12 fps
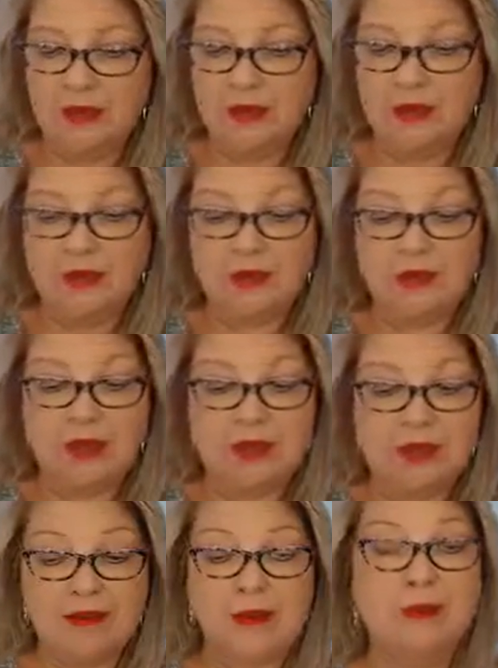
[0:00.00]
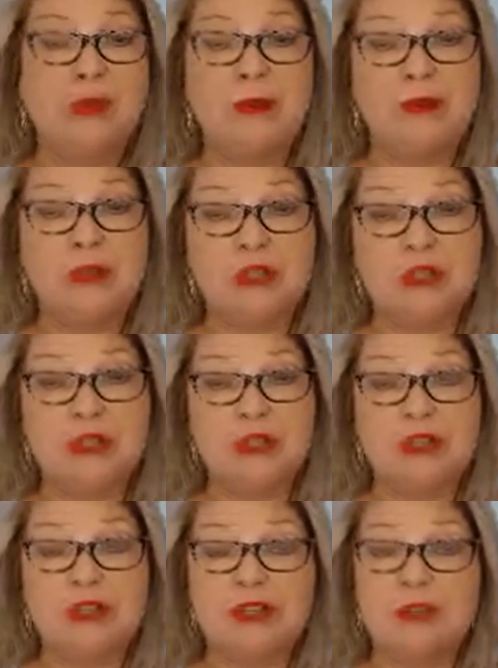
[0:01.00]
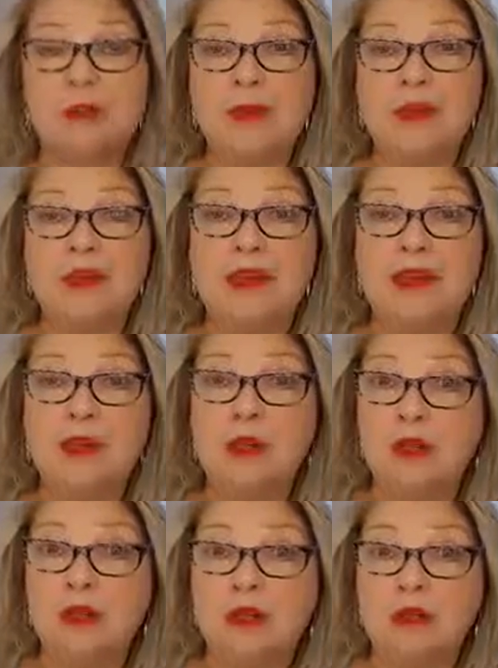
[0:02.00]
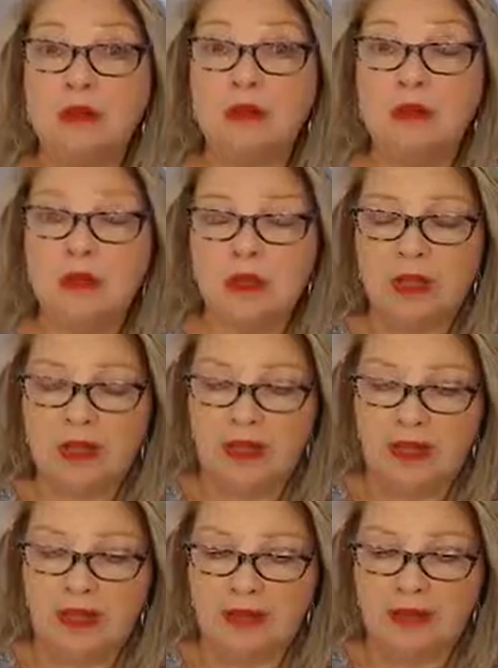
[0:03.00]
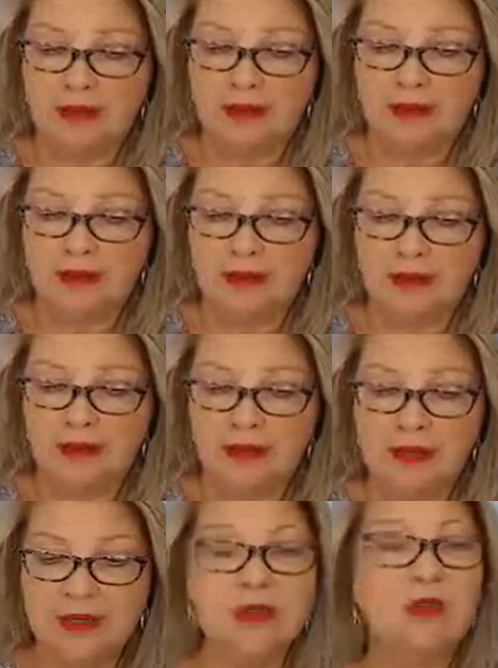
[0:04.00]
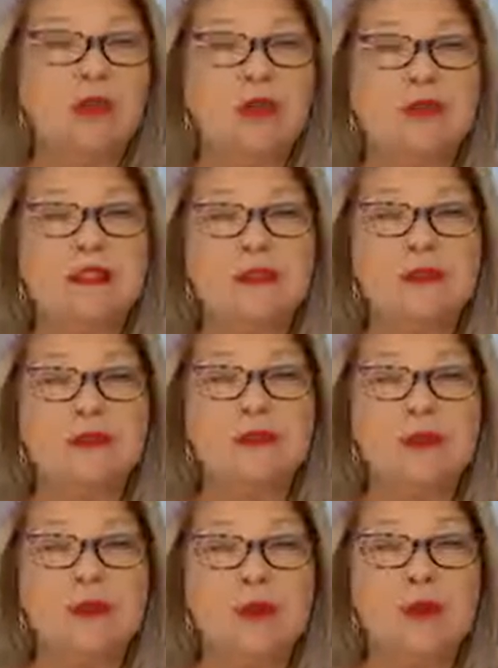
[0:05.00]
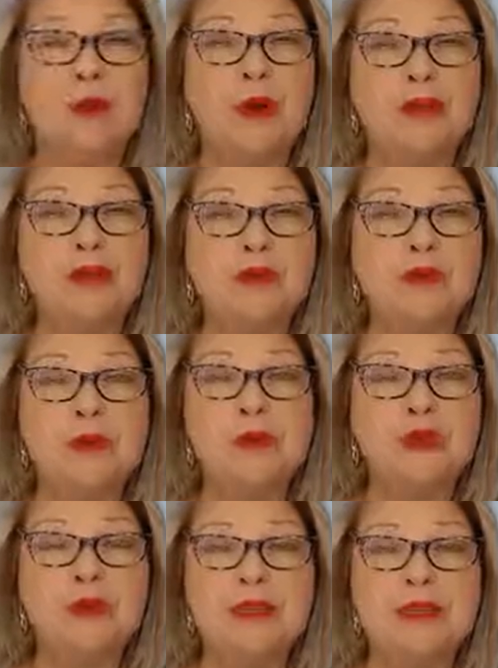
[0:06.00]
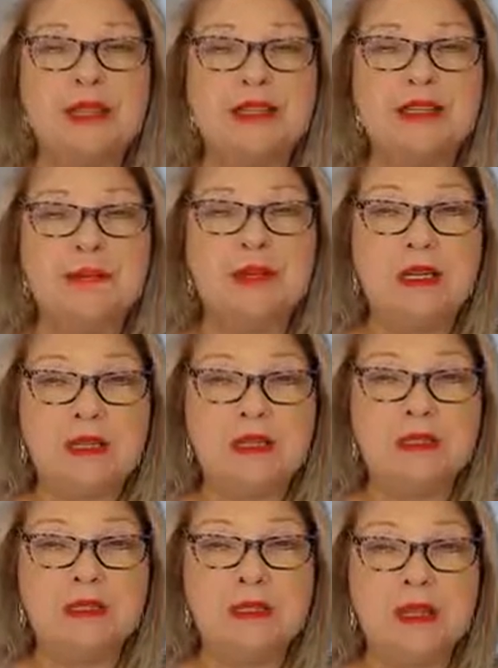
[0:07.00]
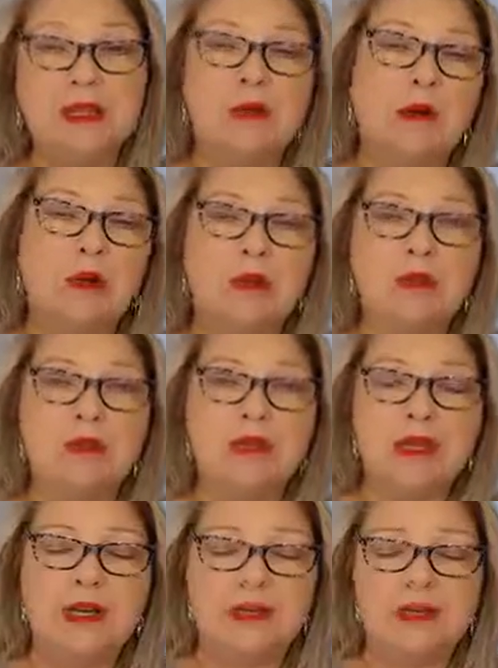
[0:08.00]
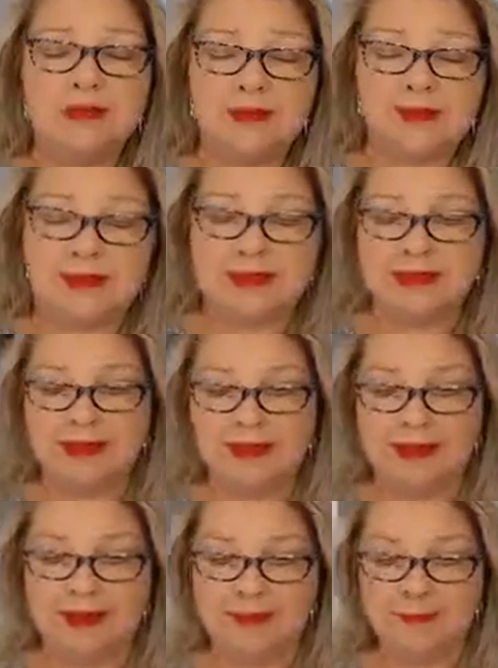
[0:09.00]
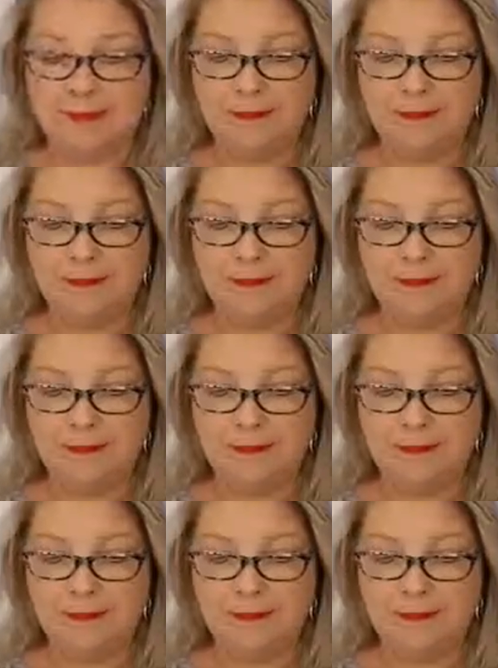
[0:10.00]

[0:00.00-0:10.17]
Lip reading: You can have blood pressure that could be high or low, and you can have shortness of breaths when you're doing activities or exercise, things like that.